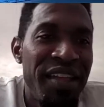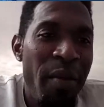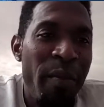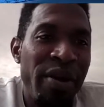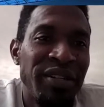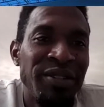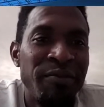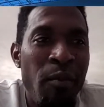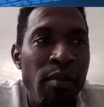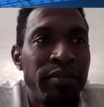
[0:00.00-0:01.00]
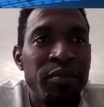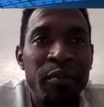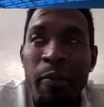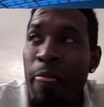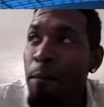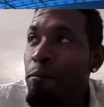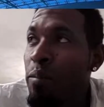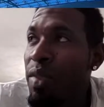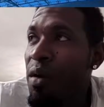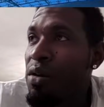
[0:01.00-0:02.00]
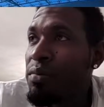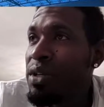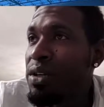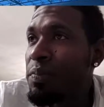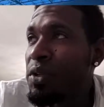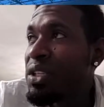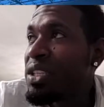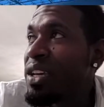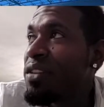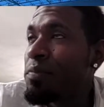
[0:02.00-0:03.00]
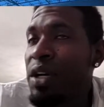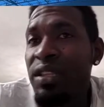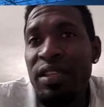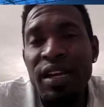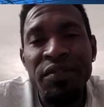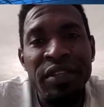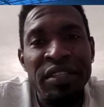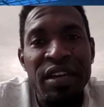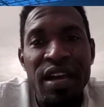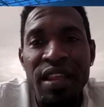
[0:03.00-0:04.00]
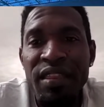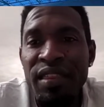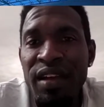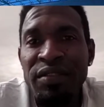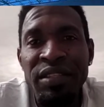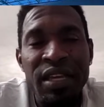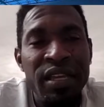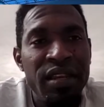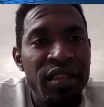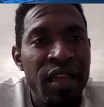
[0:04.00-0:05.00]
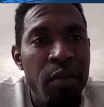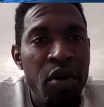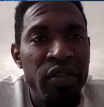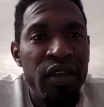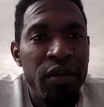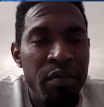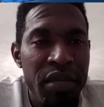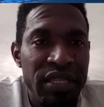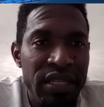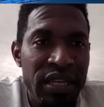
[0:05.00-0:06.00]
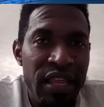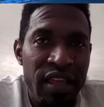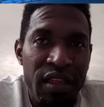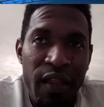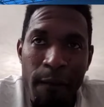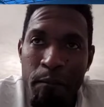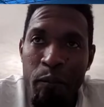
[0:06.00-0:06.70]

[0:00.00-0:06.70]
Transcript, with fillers: Yeah, man. Well, big up on yourself, man. Thanks for joining. Thanks for taking the time out on a busy day.